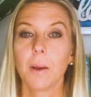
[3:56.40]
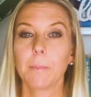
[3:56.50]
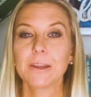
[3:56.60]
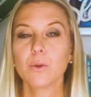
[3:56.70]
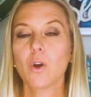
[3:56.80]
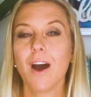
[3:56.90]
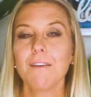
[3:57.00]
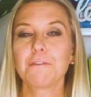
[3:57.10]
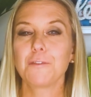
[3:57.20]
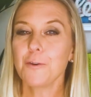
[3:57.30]
But you can't
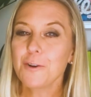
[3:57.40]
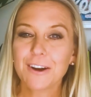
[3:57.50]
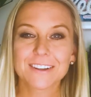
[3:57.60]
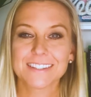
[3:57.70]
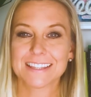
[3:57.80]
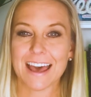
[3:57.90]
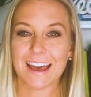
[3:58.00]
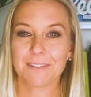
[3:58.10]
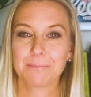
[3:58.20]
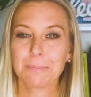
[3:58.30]
forecast
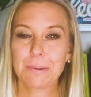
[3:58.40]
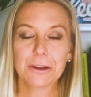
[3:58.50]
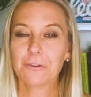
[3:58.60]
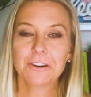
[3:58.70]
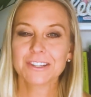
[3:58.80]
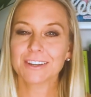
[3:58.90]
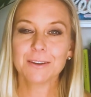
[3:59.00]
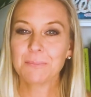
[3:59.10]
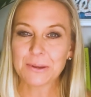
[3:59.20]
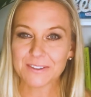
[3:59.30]
that by crunching
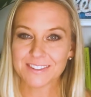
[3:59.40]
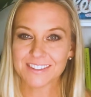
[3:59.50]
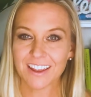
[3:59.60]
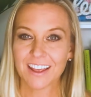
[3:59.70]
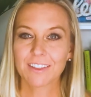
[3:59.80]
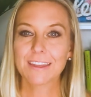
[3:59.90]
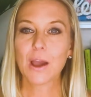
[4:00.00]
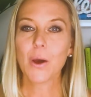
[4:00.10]
numbers. The